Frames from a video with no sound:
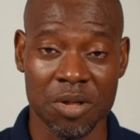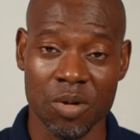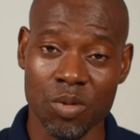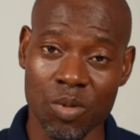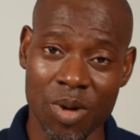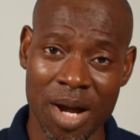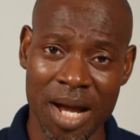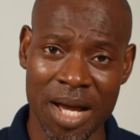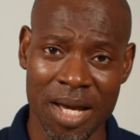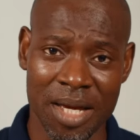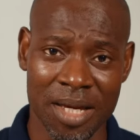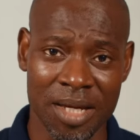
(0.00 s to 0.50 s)

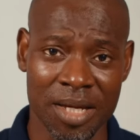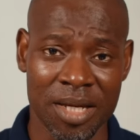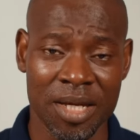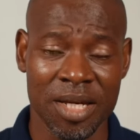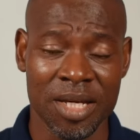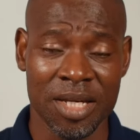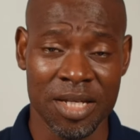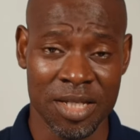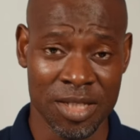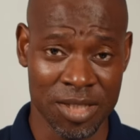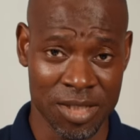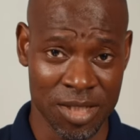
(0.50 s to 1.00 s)
Why?
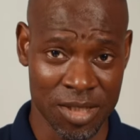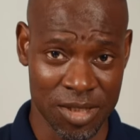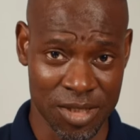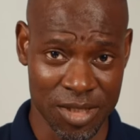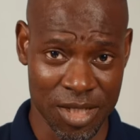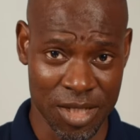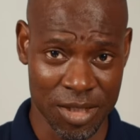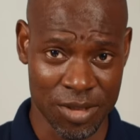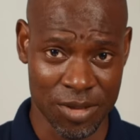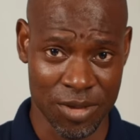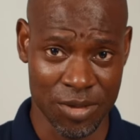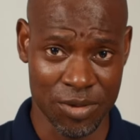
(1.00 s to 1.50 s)
Is this
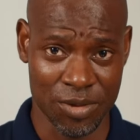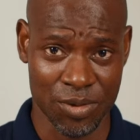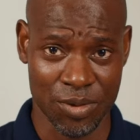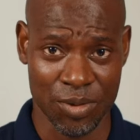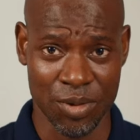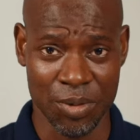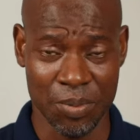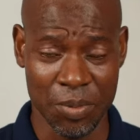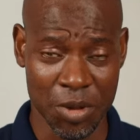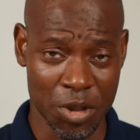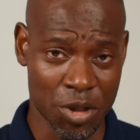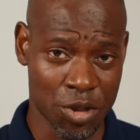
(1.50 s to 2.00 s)

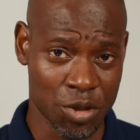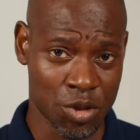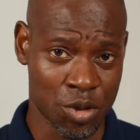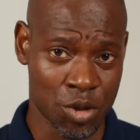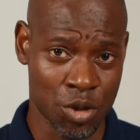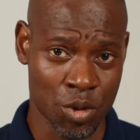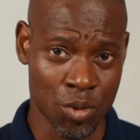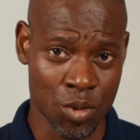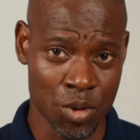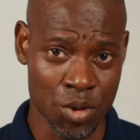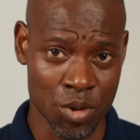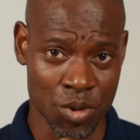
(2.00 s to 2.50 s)
necessary? Because you
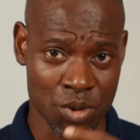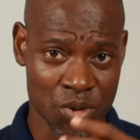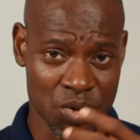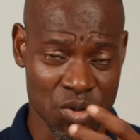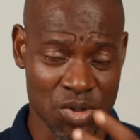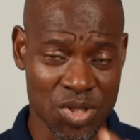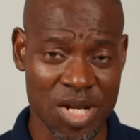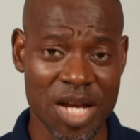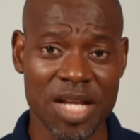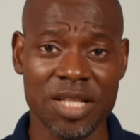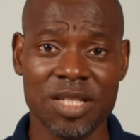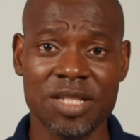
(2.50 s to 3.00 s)
don't want to
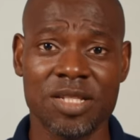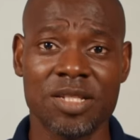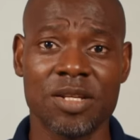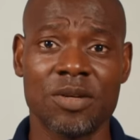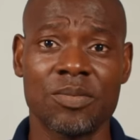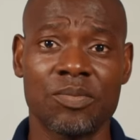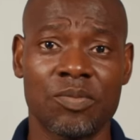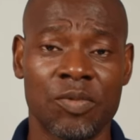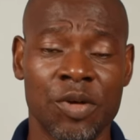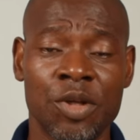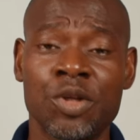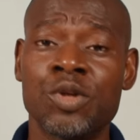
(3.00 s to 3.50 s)
start
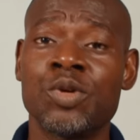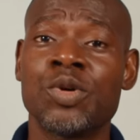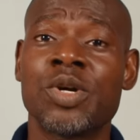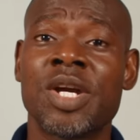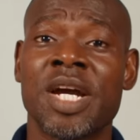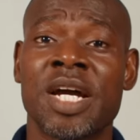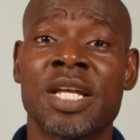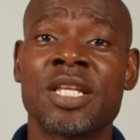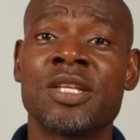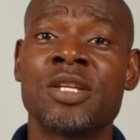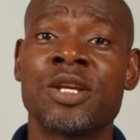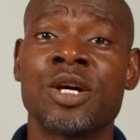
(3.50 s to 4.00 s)
something you
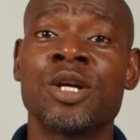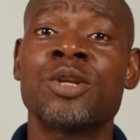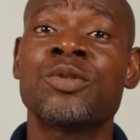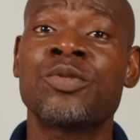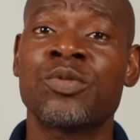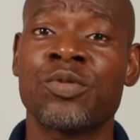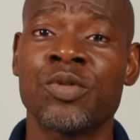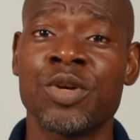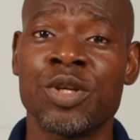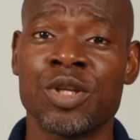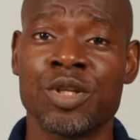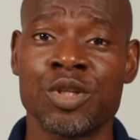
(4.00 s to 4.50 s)
cannot
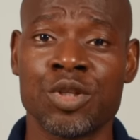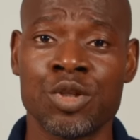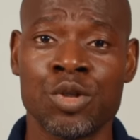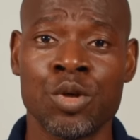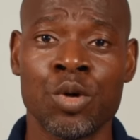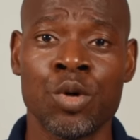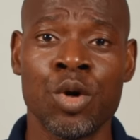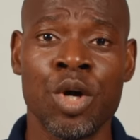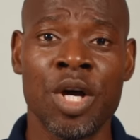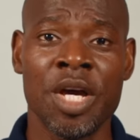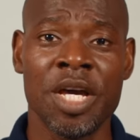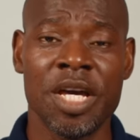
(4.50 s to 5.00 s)
finish.
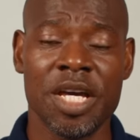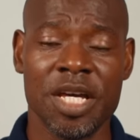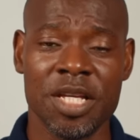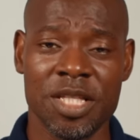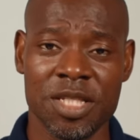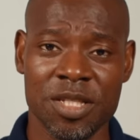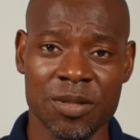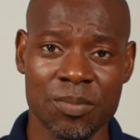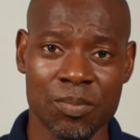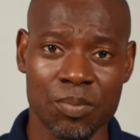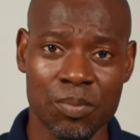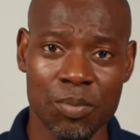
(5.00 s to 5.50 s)
So
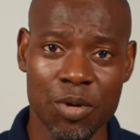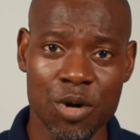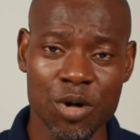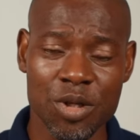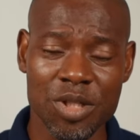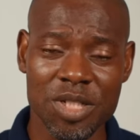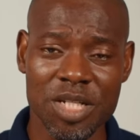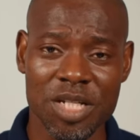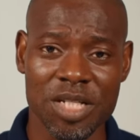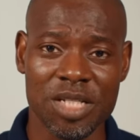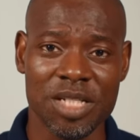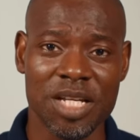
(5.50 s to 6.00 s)
it's
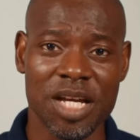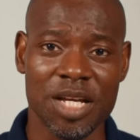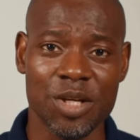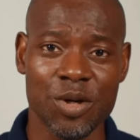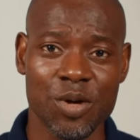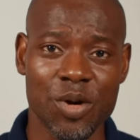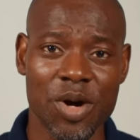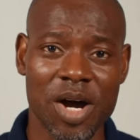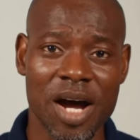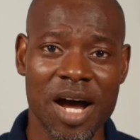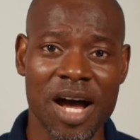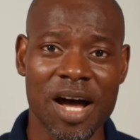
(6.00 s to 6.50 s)
important that
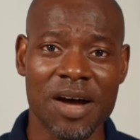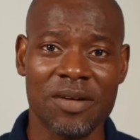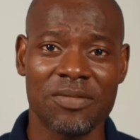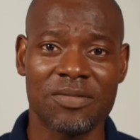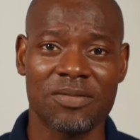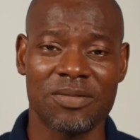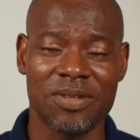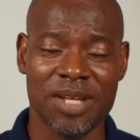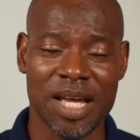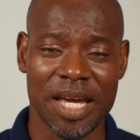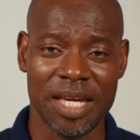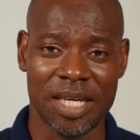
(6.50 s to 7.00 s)
you have
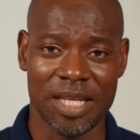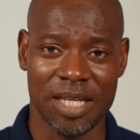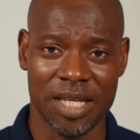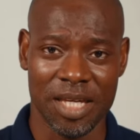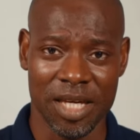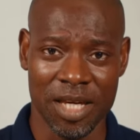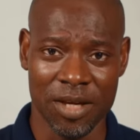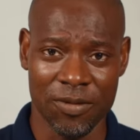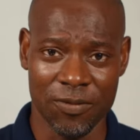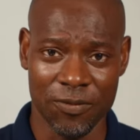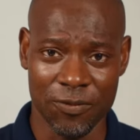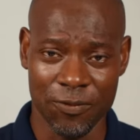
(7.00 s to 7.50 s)

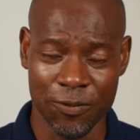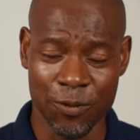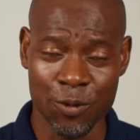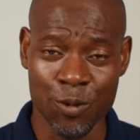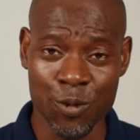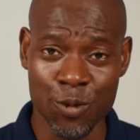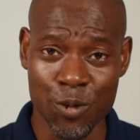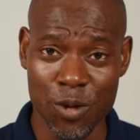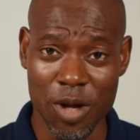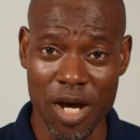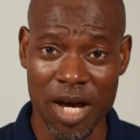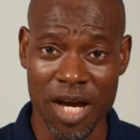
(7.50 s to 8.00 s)
like a
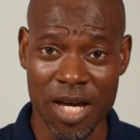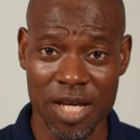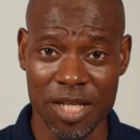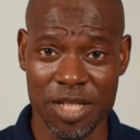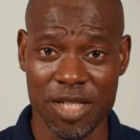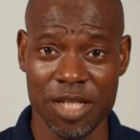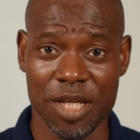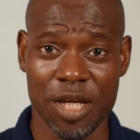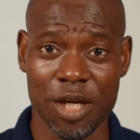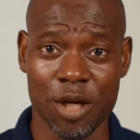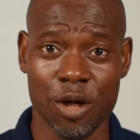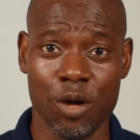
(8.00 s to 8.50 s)
full
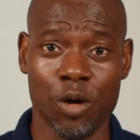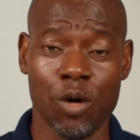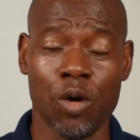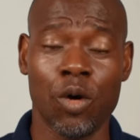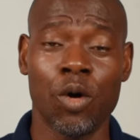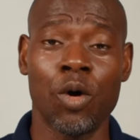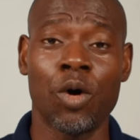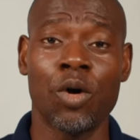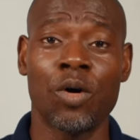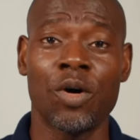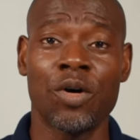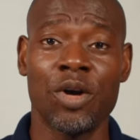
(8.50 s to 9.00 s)
idea
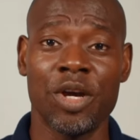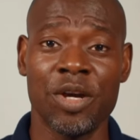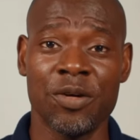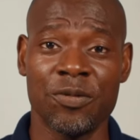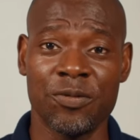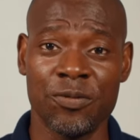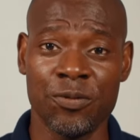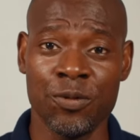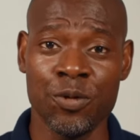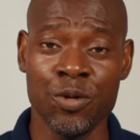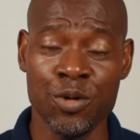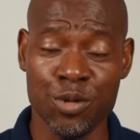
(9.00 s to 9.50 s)
or a
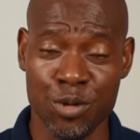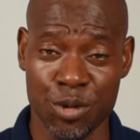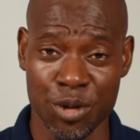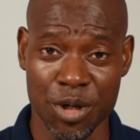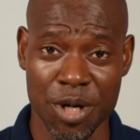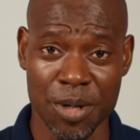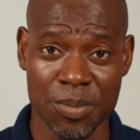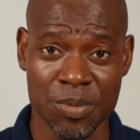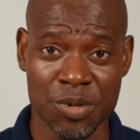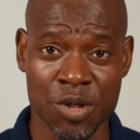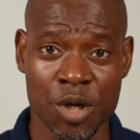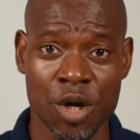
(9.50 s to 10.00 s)
full
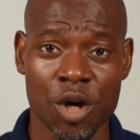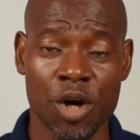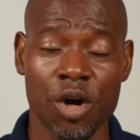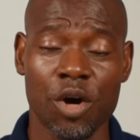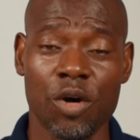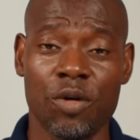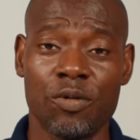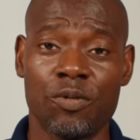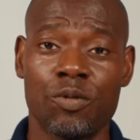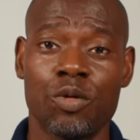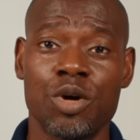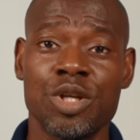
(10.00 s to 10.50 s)
grasp
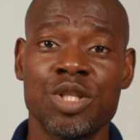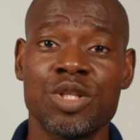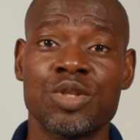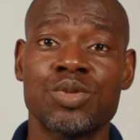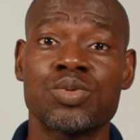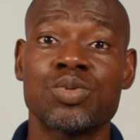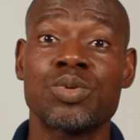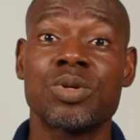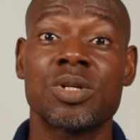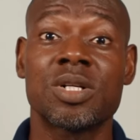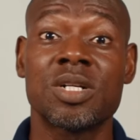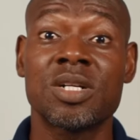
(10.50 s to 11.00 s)
of what
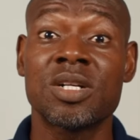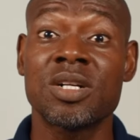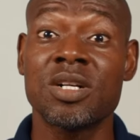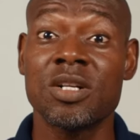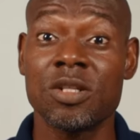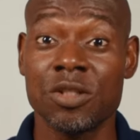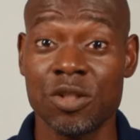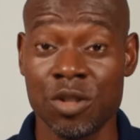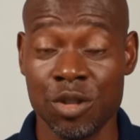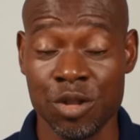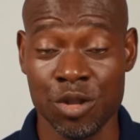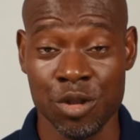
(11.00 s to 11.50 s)
it will
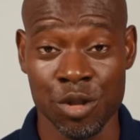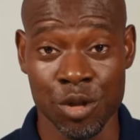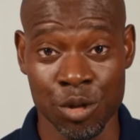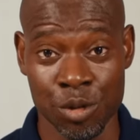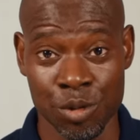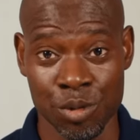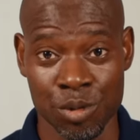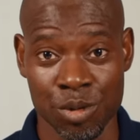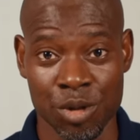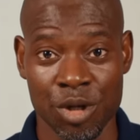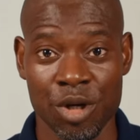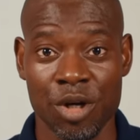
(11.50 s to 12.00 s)
cost
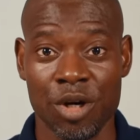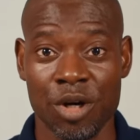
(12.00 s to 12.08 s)
you